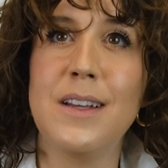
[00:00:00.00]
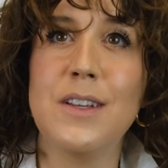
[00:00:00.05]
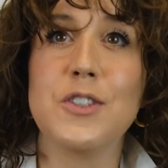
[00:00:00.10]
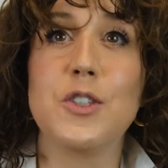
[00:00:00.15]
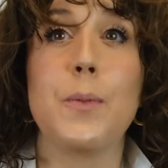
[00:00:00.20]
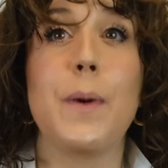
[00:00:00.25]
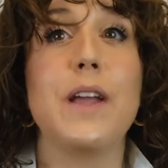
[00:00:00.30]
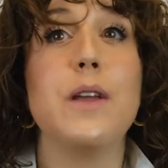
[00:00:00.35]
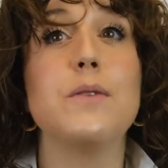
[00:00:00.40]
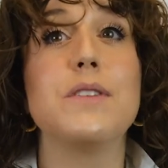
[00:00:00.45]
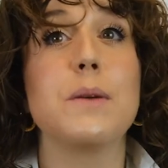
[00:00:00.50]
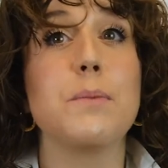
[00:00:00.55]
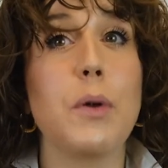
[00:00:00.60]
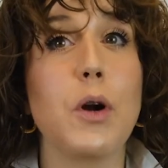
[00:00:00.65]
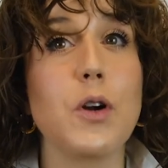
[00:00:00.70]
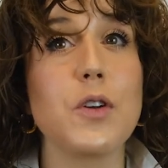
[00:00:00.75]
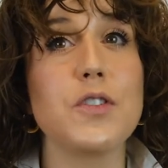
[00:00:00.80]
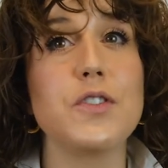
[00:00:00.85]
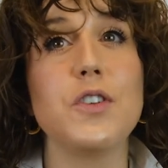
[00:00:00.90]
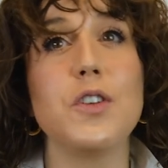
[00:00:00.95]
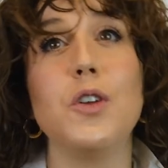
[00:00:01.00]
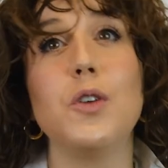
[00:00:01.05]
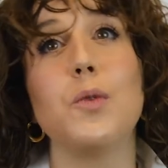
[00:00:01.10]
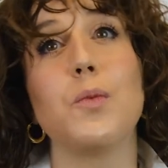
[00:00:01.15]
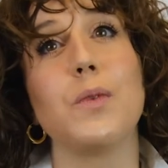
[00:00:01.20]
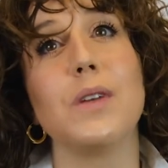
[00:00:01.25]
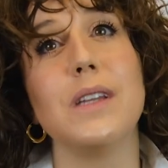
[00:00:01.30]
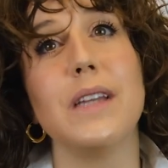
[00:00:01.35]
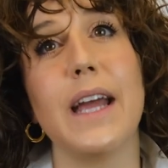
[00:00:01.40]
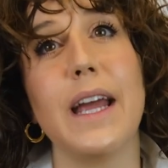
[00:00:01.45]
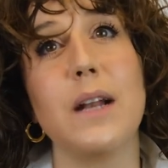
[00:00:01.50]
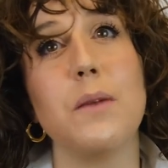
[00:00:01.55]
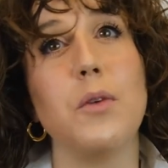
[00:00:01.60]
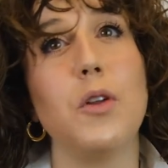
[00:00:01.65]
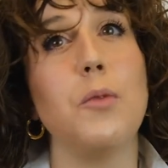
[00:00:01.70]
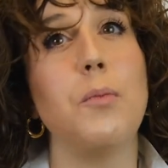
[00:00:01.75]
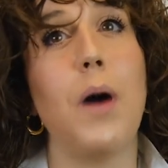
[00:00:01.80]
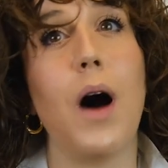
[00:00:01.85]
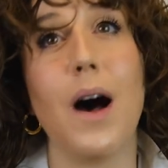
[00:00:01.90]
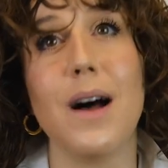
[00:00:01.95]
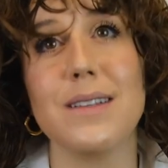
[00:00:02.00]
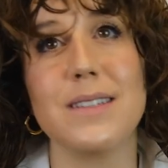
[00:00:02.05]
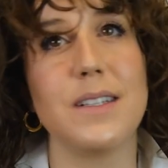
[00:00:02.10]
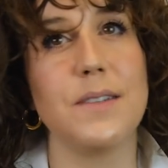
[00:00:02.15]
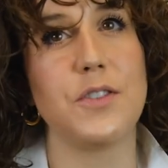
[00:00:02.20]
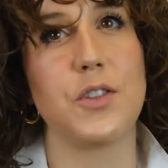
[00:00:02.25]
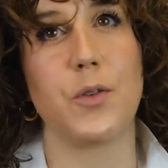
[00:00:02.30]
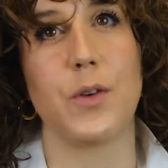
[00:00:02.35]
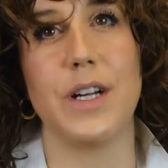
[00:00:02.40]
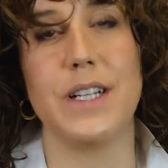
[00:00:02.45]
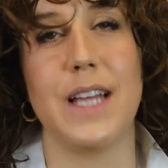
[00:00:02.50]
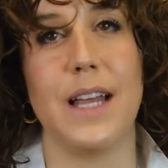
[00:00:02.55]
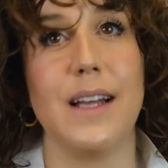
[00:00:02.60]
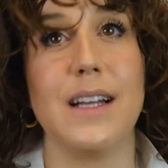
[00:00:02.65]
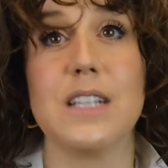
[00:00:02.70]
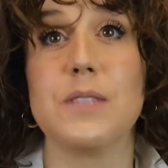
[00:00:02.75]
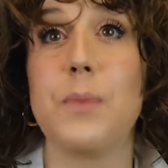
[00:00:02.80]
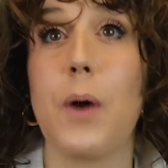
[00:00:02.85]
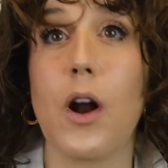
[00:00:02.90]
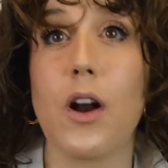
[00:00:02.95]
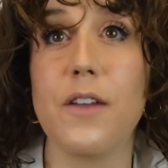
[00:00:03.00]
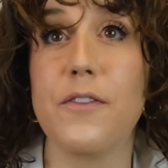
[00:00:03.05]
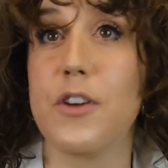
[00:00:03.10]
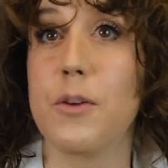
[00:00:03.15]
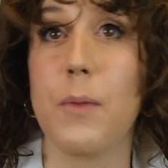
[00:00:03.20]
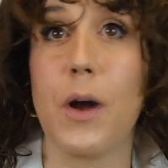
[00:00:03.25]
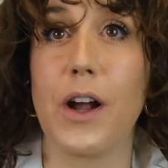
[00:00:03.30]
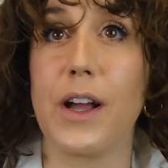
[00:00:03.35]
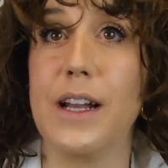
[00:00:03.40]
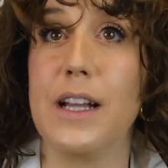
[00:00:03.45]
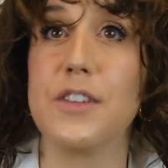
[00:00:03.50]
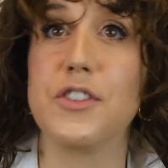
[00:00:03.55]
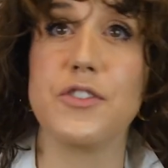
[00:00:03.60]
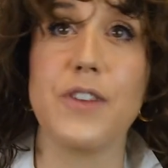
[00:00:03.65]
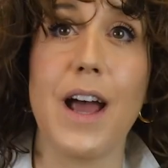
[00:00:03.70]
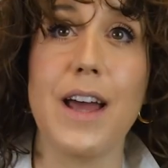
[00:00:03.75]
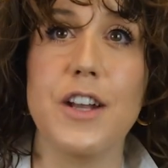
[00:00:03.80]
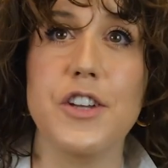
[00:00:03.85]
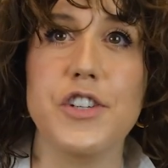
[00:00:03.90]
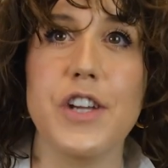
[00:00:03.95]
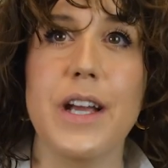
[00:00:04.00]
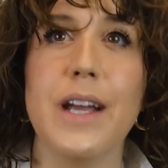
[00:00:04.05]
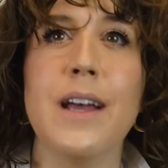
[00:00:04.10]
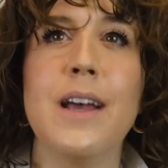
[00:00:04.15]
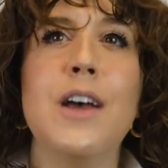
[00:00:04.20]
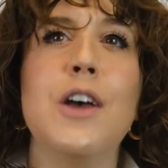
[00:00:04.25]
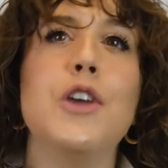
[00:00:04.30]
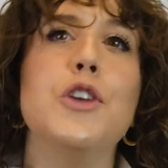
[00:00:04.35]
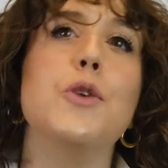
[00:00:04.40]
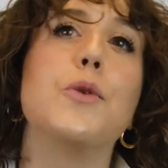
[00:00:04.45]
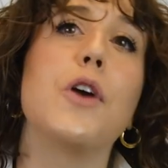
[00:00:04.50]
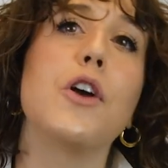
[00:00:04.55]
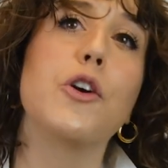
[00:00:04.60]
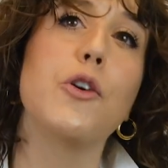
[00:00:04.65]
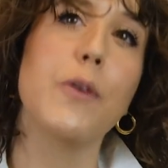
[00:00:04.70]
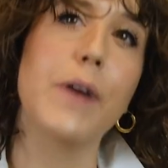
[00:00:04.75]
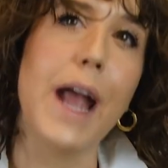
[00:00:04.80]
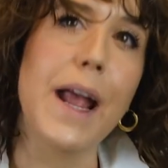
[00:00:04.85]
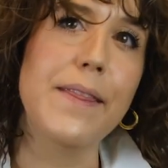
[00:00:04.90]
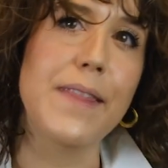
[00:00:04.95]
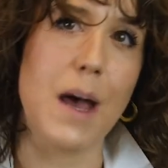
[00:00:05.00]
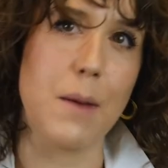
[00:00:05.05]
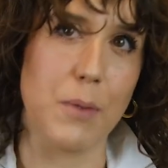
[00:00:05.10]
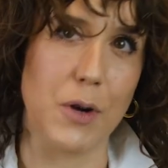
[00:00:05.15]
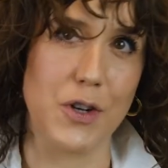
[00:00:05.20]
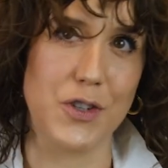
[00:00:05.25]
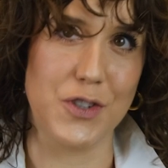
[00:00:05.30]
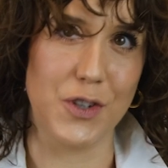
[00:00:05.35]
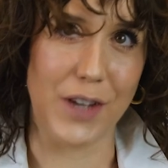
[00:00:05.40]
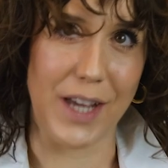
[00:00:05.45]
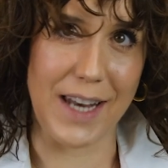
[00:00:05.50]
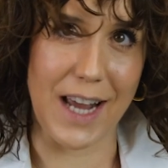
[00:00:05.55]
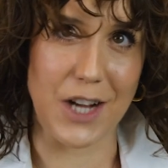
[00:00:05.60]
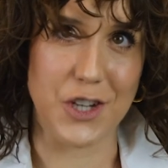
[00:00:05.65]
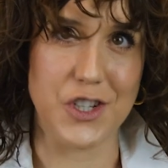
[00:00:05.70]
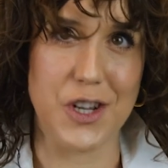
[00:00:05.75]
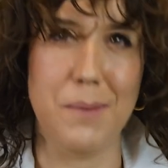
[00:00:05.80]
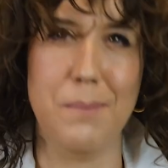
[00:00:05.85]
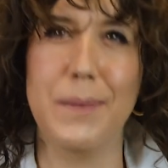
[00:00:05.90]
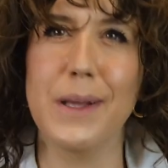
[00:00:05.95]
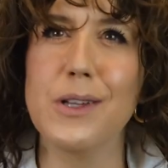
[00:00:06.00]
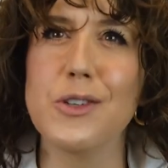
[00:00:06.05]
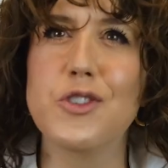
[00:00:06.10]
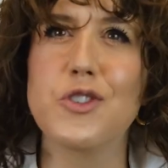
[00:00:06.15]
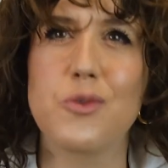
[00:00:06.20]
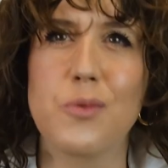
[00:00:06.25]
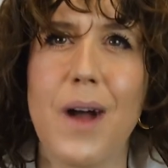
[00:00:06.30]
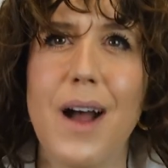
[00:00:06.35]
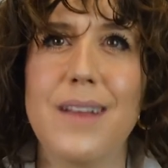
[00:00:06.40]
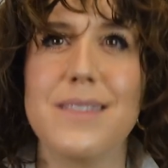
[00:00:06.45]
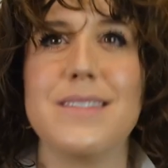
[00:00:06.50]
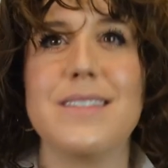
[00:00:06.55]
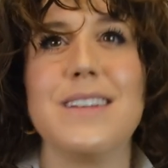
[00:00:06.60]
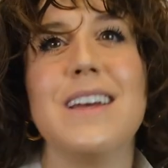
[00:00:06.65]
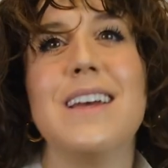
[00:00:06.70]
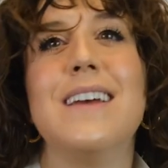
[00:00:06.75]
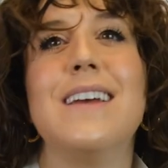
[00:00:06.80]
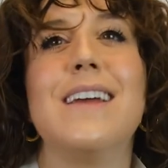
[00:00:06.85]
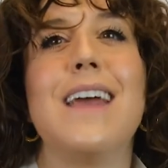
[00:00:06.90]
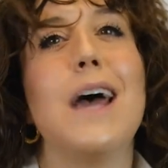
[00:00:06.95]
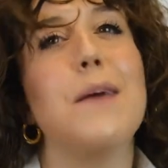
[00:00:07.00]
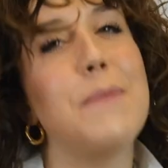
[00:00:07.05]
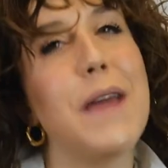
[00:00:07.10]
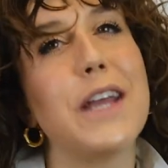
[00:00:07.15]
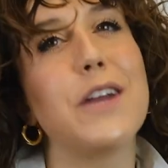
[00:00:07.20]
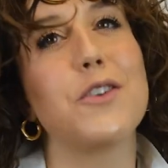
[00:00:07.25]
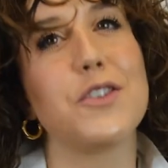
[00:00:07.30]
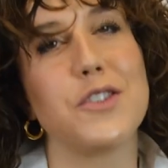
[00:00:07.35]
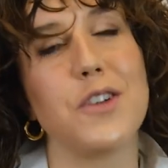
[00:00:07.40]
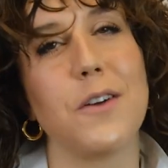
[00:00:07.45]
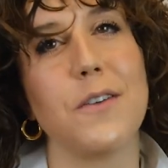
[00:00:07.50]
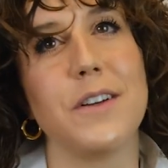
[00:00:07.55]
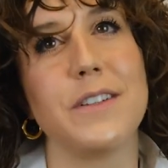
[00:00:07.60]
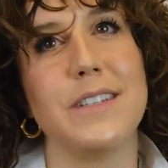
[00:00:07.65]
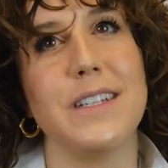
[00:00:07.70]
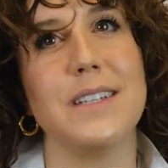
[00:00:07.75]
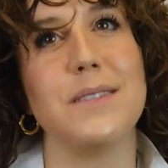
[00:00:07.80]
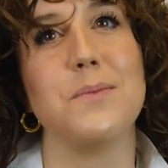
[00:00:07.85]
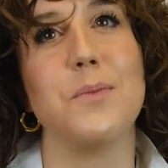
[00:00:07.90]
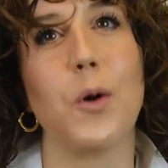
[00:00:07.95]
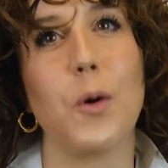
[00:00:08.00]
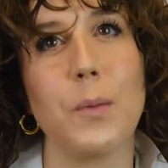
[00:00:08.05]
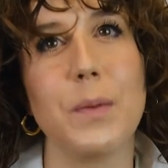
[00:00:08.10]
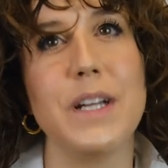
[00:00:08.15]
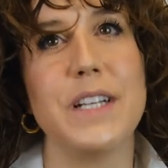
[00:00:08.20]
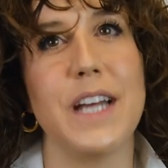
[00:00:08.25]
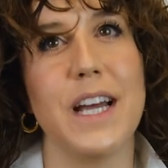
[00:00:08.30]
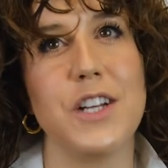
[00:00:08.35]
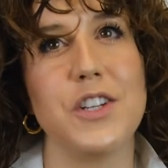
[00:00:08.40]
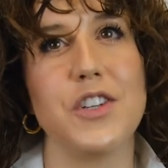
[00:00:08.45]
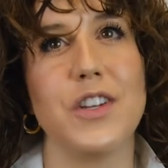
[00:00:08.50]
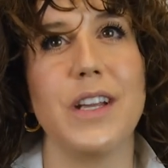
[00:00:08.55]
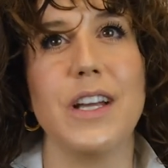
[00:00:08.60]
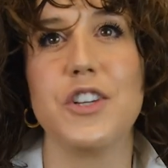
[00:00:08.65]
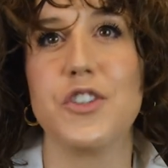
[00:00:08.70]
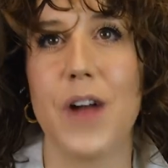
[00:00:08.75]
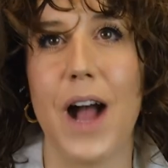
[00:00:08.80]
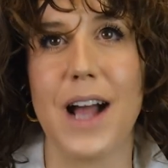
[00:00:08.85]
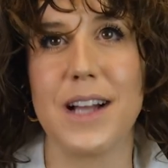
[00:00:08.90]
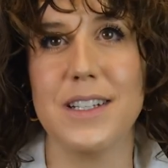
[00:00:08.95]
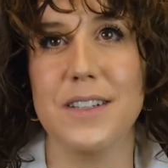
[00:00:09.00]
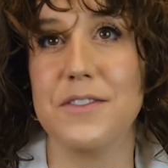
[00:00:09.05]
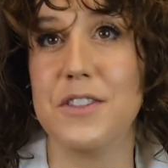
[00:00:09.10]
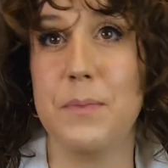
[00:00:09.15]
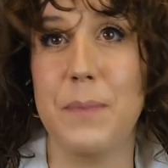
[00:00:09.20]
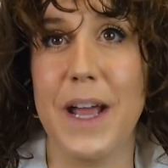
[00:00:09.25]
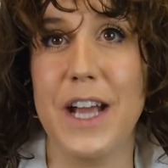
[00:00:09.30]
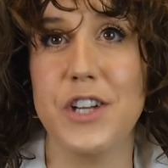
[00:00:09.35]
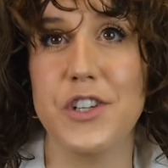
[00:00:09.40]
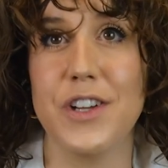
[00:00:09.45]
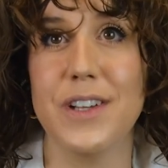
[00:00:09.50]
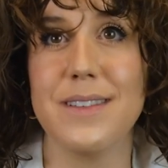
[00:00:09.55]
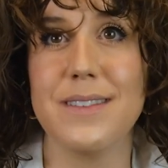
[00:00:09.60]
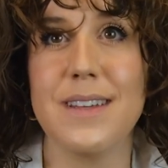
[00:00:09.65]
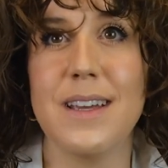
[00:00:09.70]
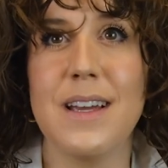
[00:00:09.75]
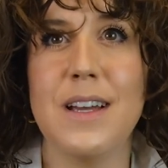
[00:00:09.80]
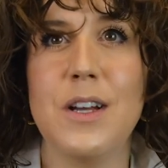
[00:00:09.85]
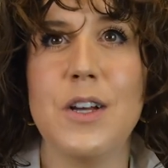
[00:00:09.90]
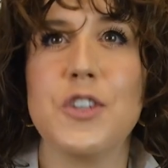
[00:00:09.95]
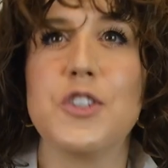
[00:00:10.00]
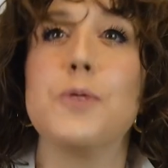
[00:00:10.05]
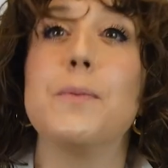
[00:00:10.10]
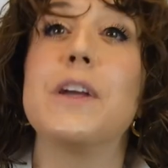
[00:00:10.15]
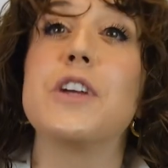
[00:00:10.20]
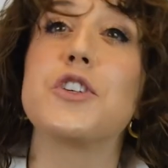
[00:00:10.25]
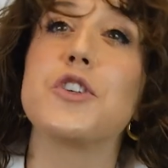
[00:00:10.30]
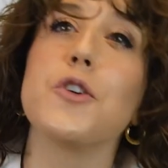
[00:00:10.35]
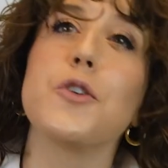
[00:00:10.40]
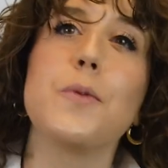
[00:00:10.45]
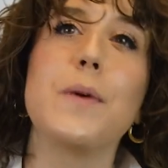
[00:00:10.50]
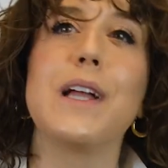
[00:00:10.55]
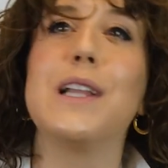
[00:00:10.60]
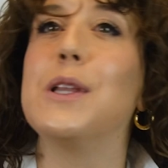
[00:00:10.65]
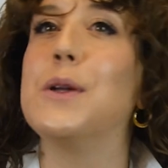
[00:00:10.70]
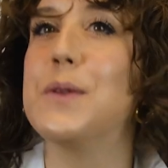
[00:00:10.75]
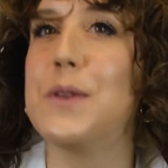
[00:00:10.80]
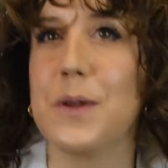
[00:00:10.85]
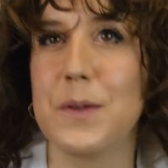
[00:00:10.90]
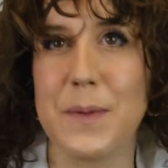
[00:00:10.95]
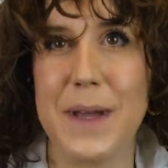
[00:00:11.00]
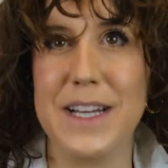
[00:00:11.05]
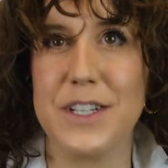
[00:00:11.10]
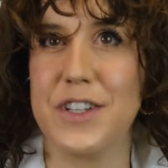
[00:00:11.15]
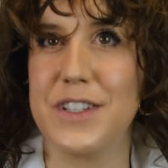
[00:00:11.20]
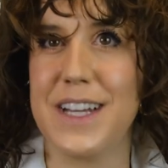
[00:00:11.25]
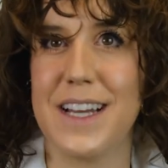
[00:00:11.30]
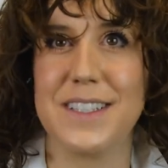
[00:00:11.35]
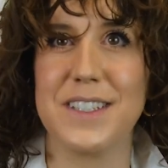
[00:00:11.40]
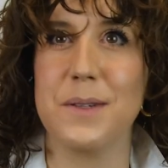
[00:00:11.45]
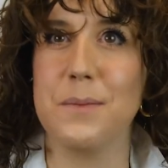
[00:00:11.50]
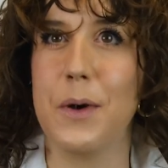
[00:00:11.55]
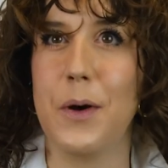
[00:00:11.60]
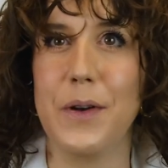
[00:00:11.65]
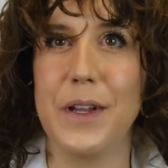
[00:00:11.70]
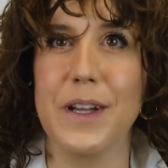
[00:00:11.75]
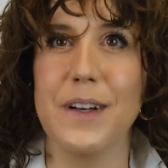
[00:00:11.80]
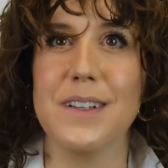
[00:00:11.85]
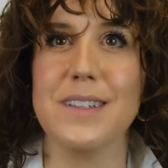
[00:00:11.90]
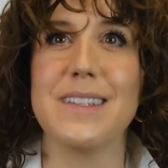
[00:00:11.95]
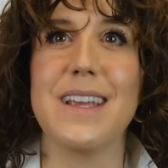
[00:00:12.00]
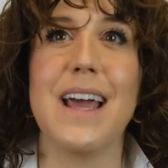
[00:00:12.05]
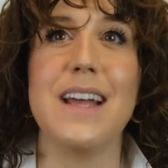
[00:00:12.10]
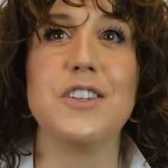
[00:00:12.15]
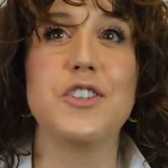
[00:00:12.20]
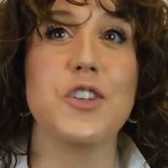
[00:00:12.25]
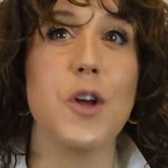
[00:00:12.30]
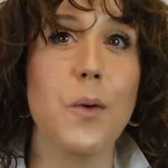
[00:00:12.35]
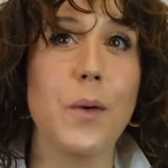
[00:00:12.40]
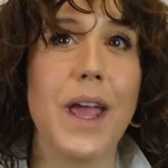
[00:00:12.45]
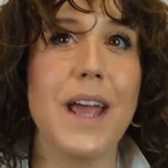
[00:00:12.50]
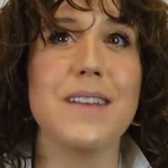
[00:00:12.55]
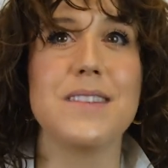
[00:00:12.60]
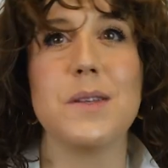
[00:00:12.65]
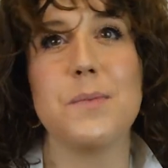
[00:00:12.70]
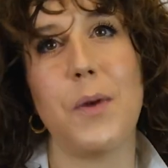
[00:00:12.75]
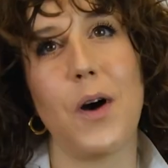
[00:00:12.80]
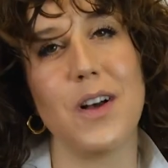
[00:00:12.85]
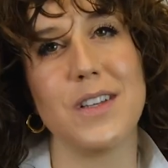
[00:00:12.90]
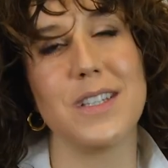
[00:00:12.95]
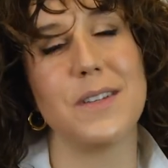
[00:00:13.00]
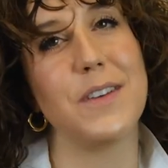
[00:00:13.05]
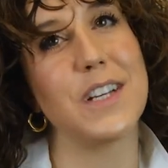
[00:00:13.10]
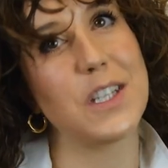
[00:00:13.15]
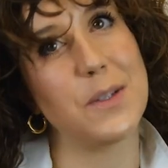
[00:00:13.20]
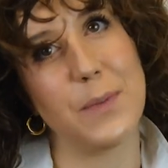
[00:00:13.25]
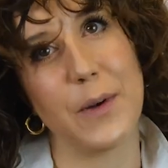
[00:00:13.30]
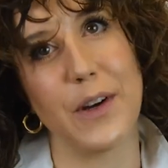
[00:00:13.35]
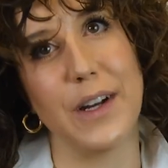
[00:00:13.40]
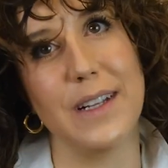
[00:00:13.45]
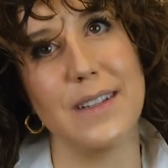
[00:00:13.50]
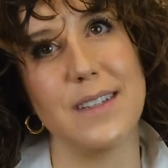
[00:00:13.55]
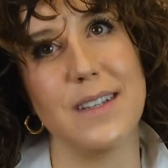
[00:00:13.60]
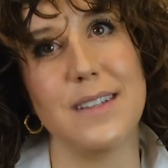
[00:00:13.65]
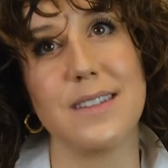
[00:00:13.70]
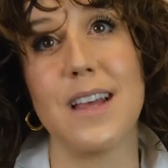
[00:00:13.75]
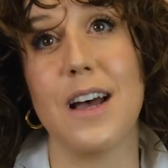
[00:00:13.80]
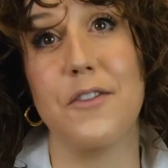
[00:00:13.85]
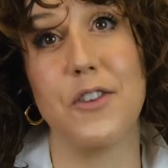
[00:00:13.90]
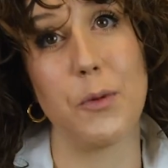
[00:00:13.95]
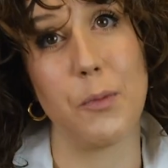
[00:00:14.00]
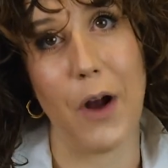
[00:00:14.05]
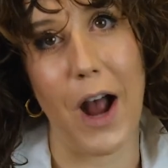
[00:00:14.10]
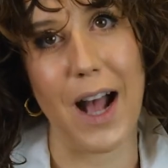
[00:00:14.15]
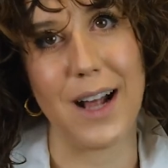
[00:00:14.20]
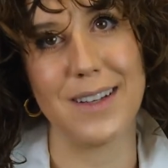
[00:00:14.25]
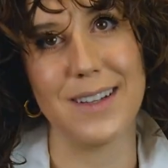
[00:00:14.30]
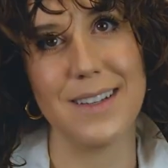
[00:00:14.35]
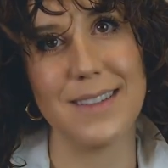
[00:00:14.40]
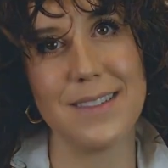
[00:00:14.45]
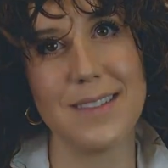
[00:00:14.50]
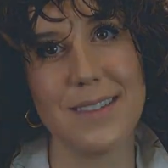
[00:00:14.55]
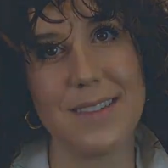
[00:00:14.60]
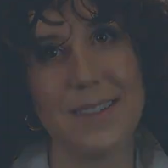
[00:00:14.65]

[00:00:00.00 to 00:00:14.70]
So by using personal, relatable, positive storytelling as part of your marketing strategy, you can create that personal connection, build trust, and make your services more potentially attractive to patients. So make sure to include those patient testimonials and showcase the positive experiences of your practice.